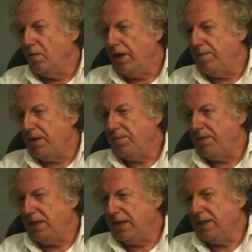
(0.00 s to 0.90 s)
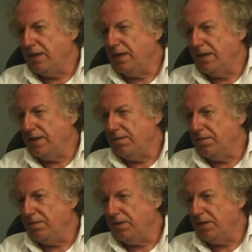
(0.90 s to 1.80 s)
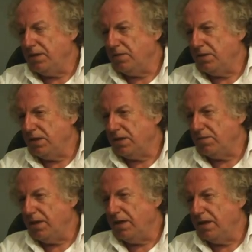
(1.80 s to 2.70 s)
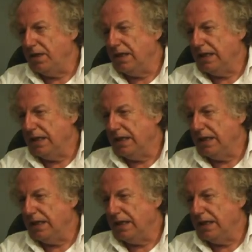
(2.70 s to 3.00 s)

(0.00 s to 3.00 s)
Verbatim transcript: why particularly? What, with why particularly